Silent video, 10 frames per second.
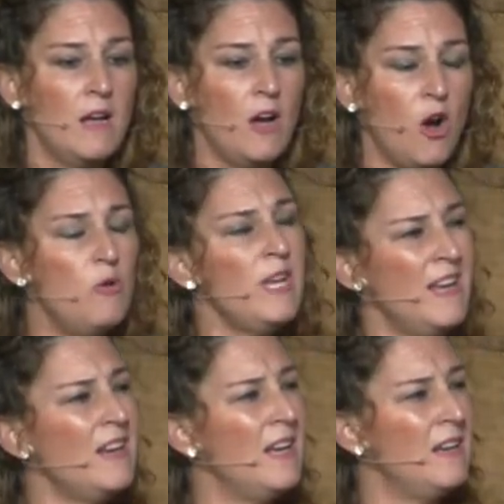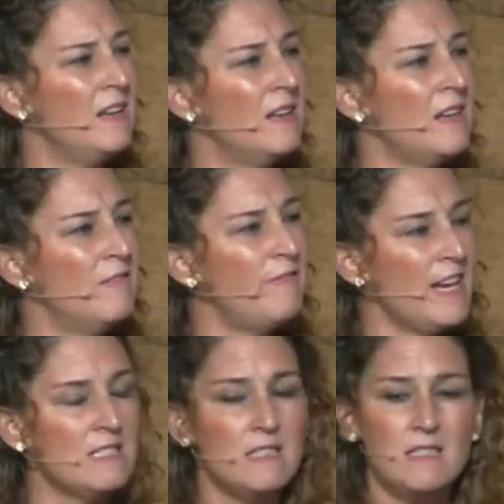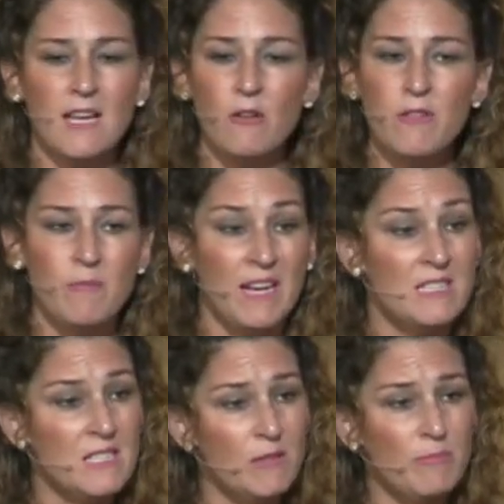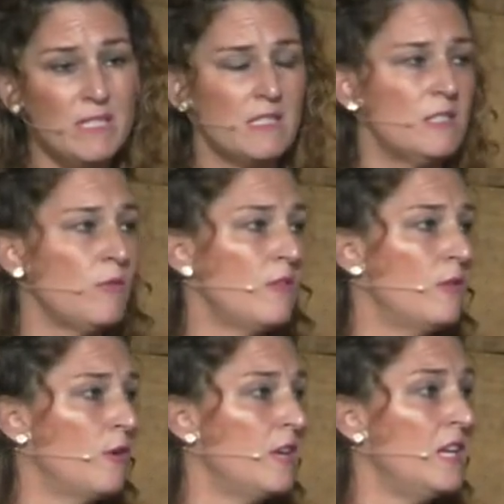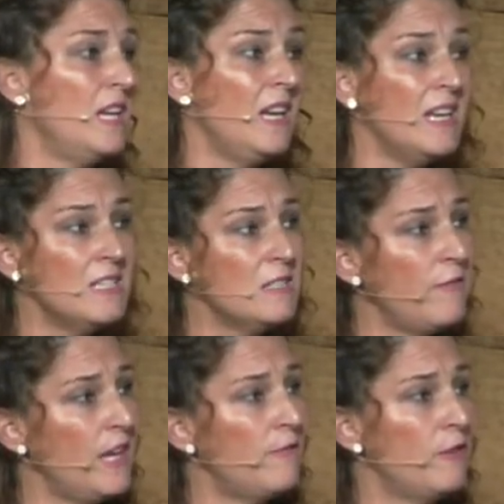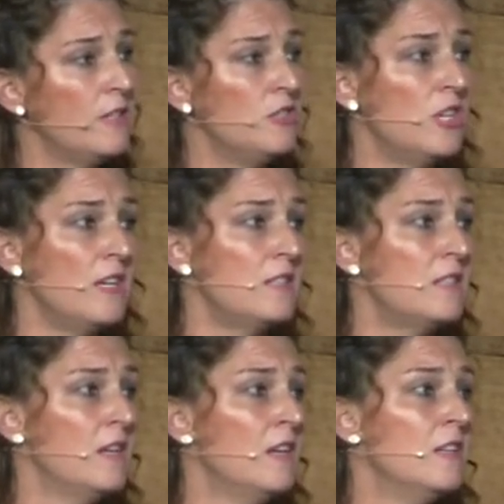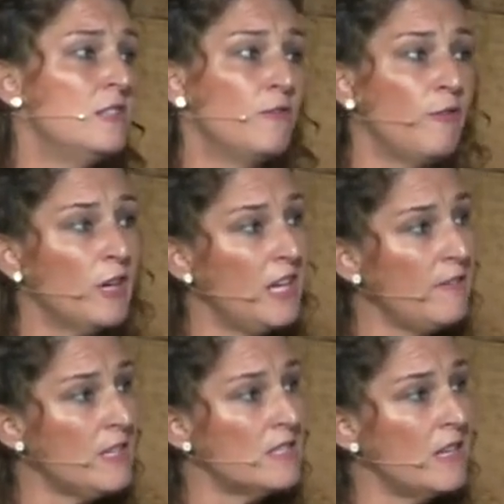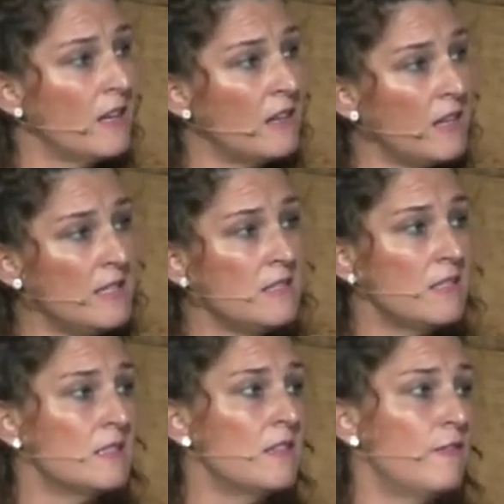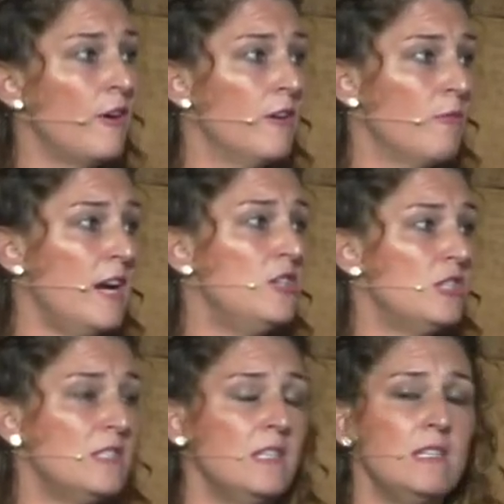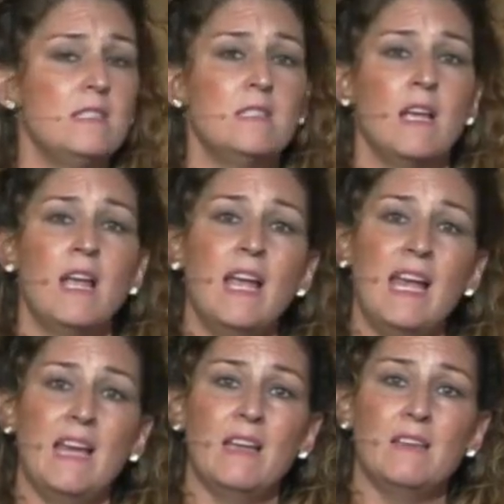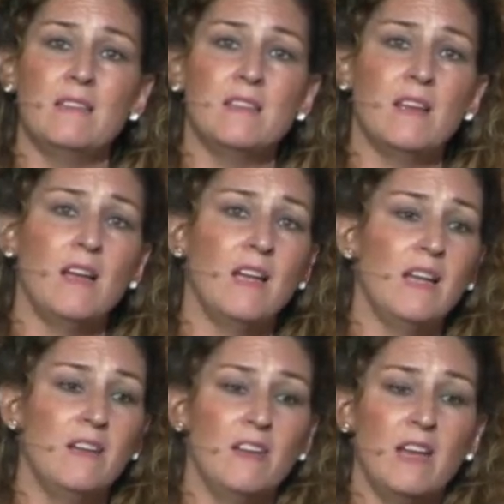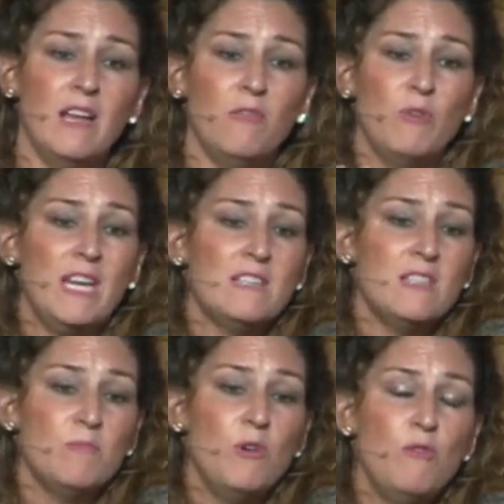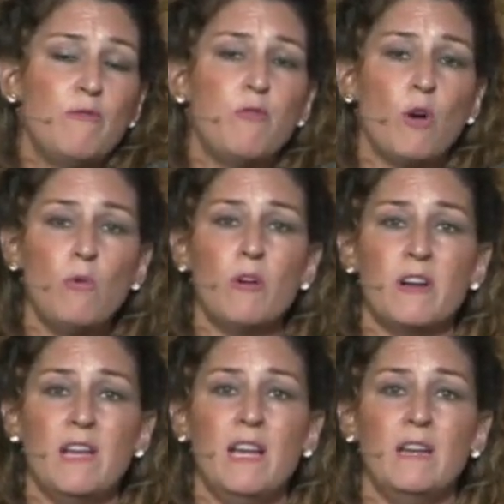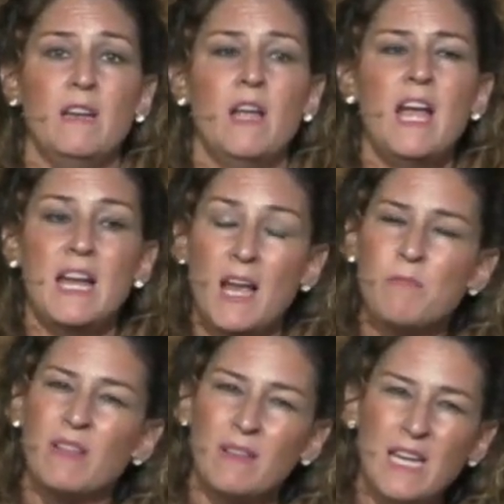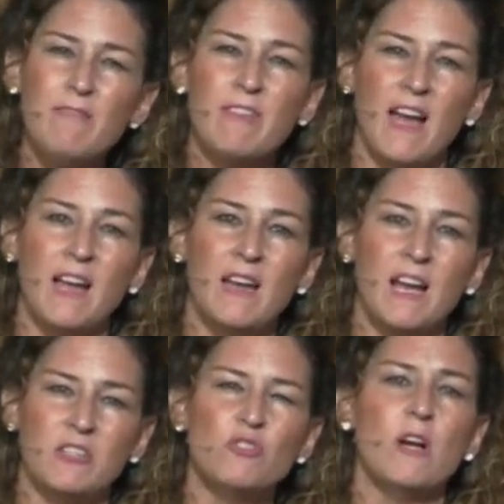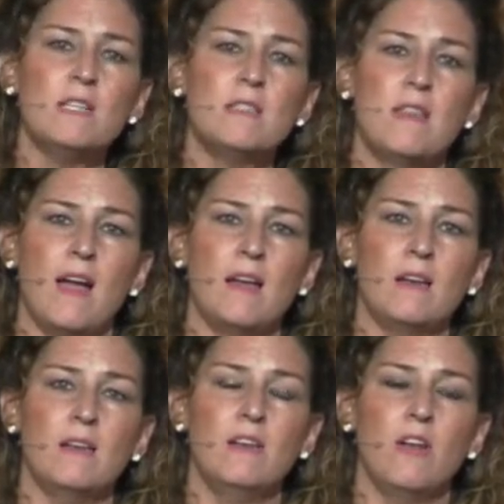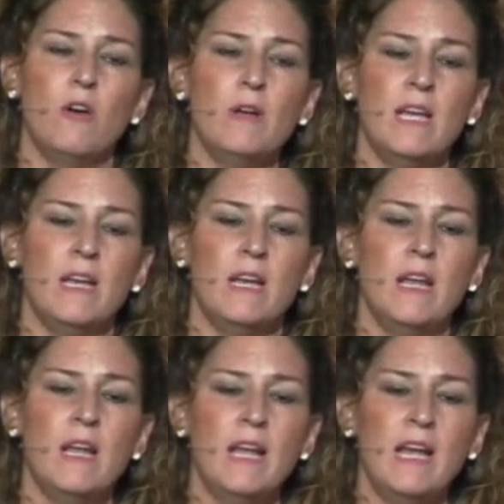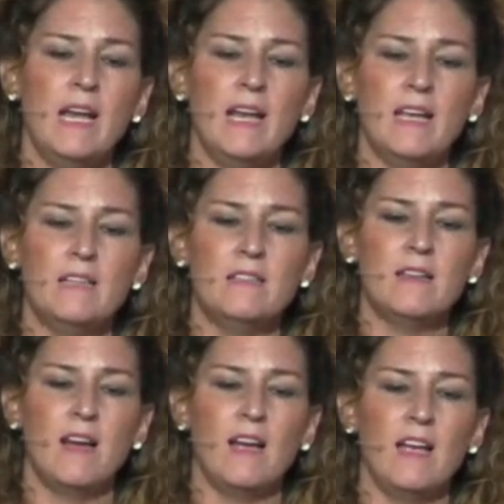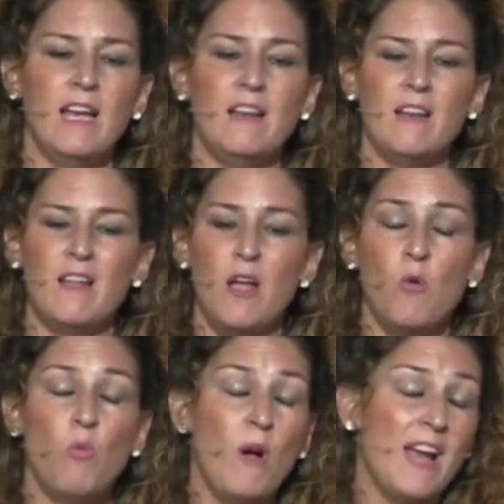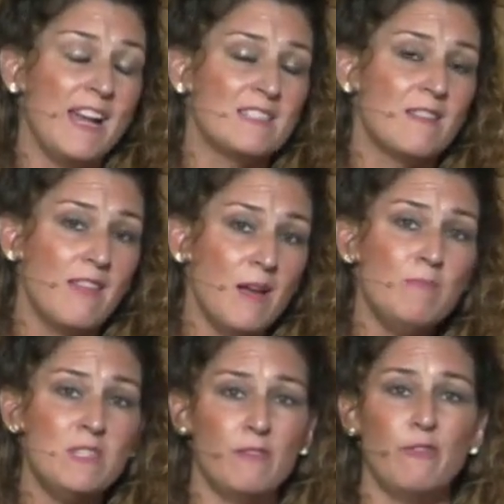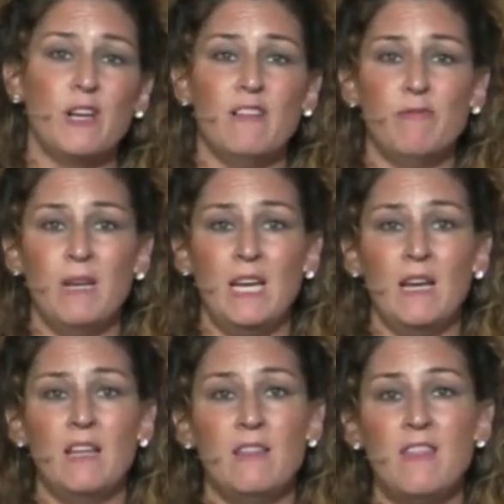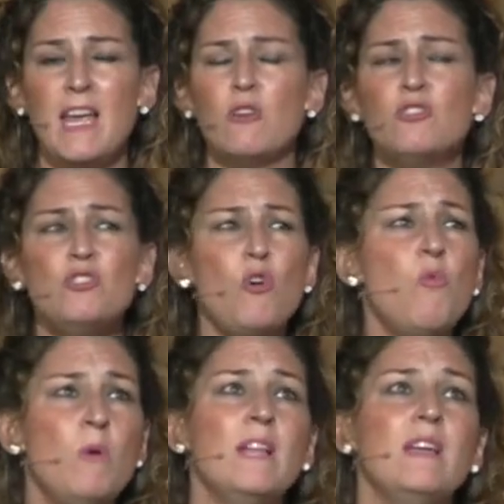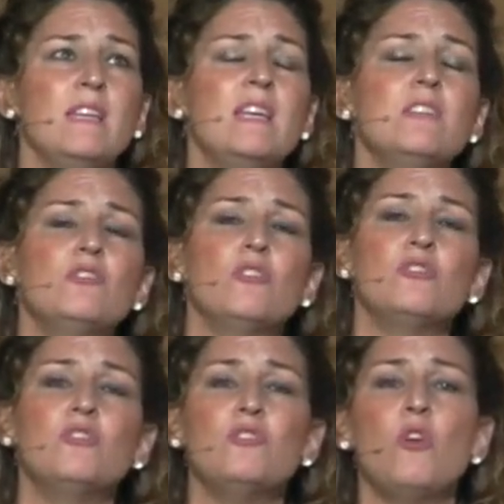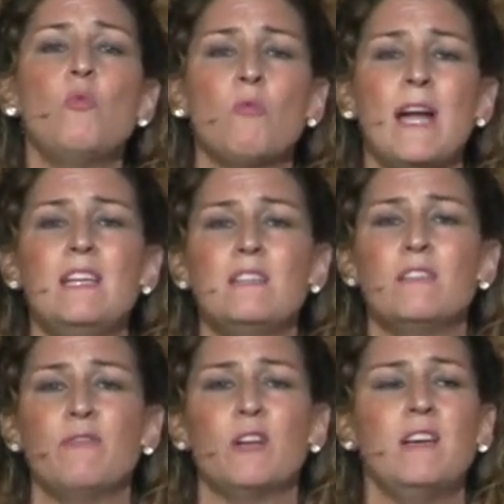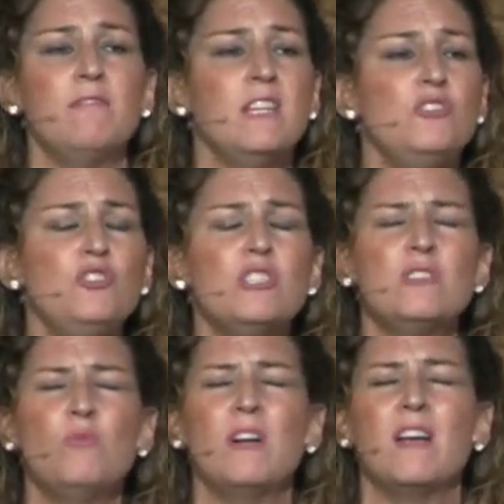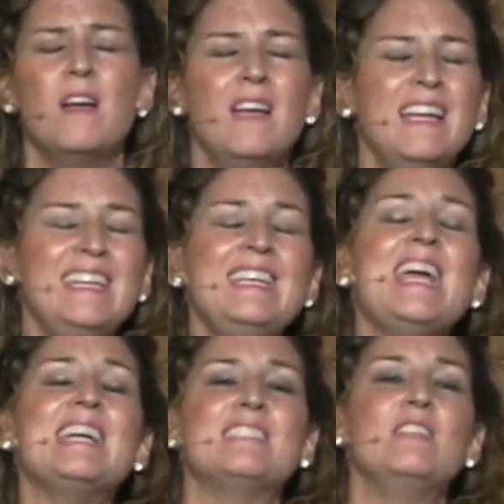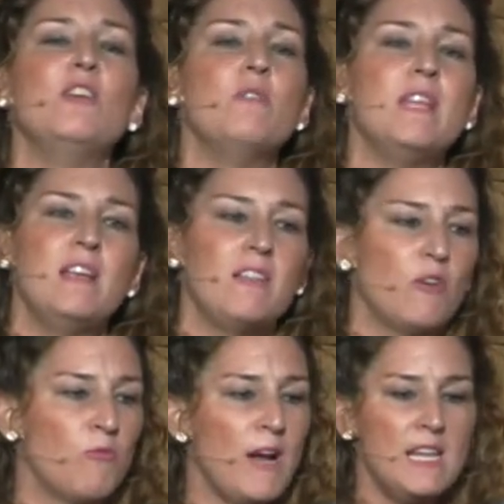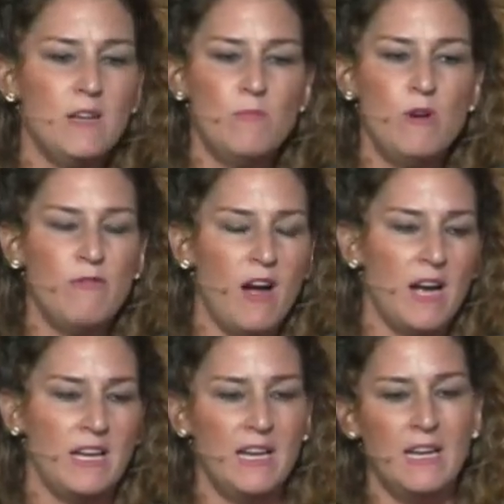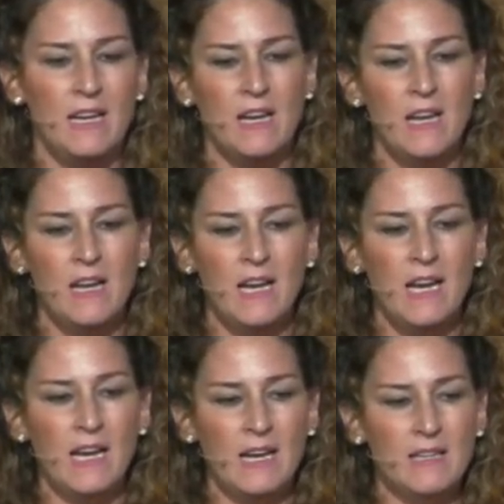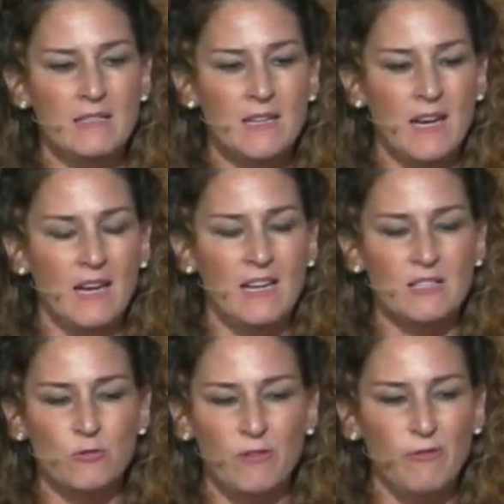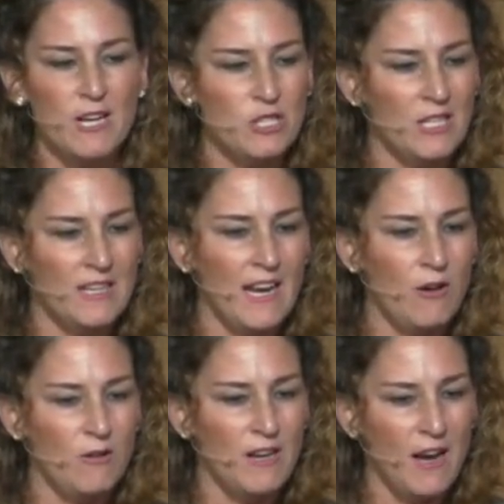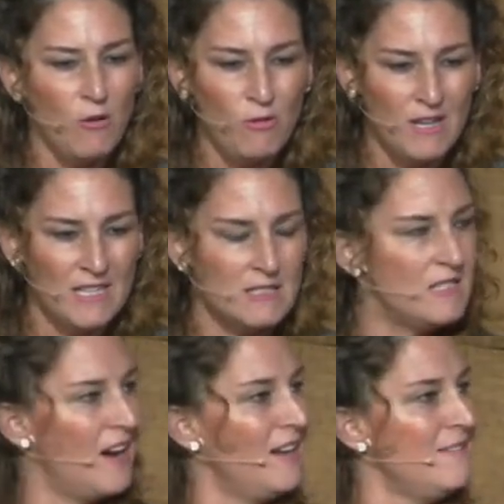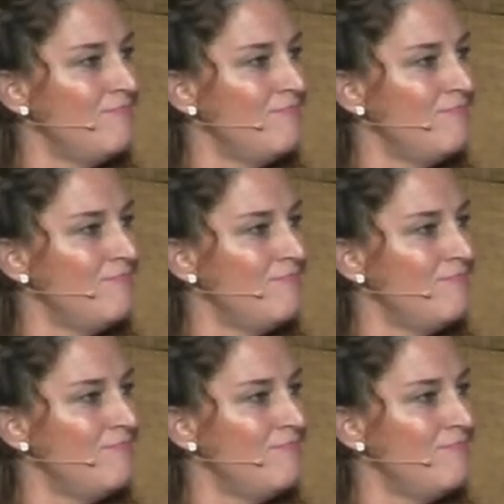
own it and yeah. confess it. Mm-hmm. Tell them, I did business with the Lord, and He mm. is faithful and just right. to forgive us and cleanse us of our unrighteousness, and and and we get to move forward. And right. and I believe that, I trust that, right. you know, and and uh, and I ask them to forgive me, and wow. they are so willing. Kids are so ready yeah. to forgive. Mm. They mm-hmm. just want to, yes, you know, and they they're ready to move on, mm. and and uh, and it's refreshing. And now now it's done